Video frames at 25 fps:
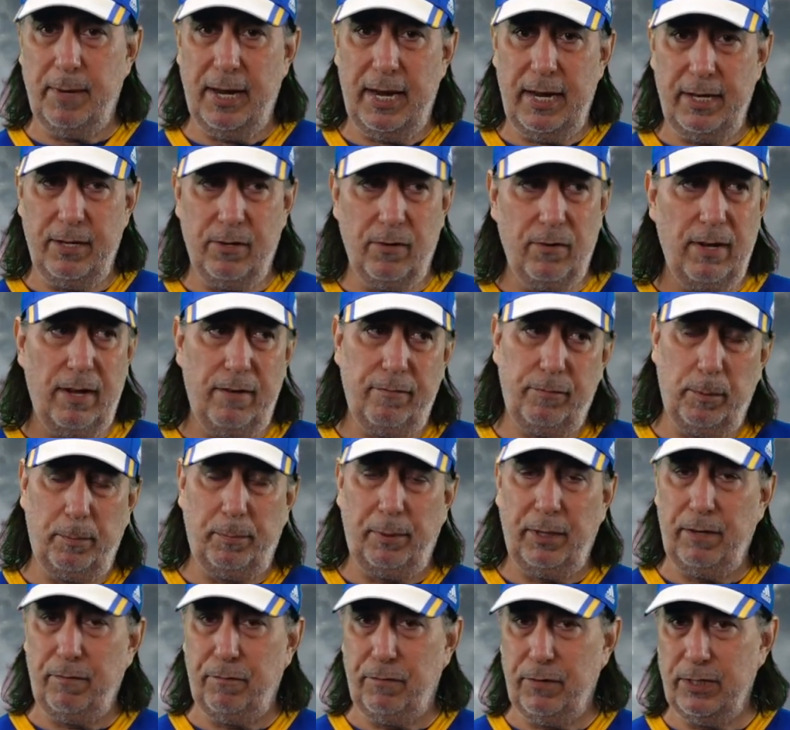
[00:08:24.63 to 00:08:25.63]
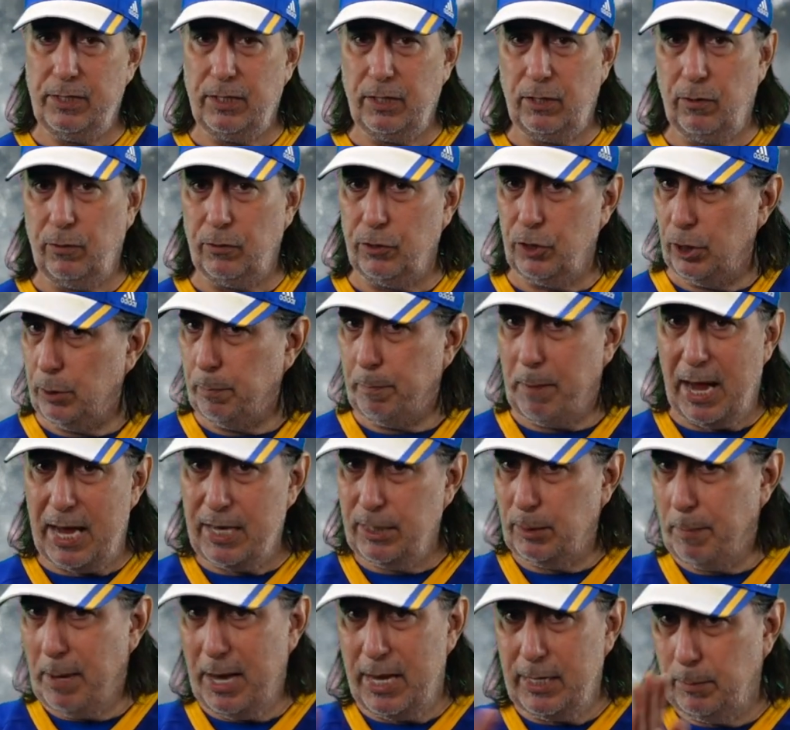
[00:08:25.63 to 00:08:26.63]
hey, you don't have to play physical. Just
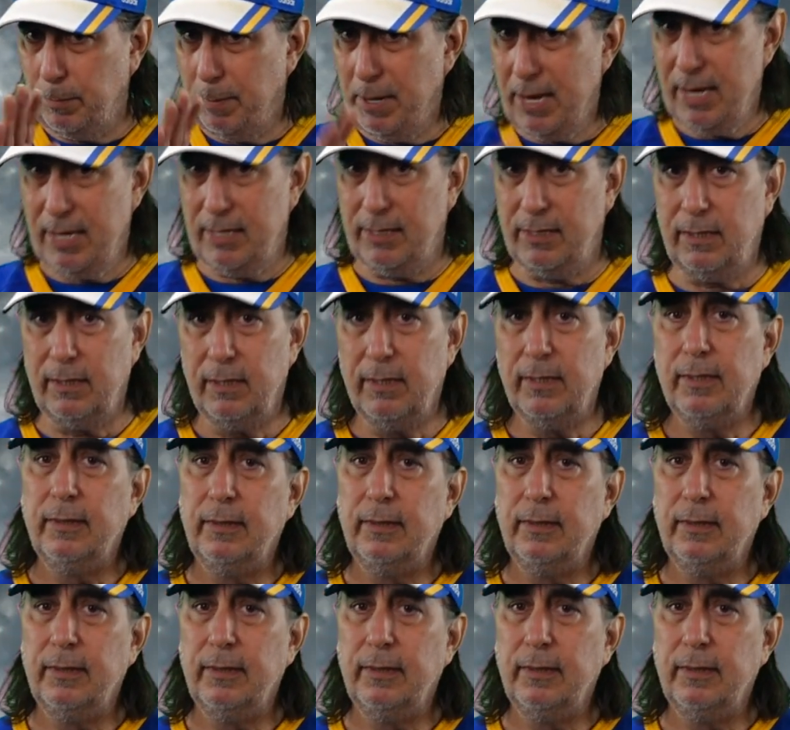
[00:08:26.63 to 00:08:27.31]
pass, pass, pass.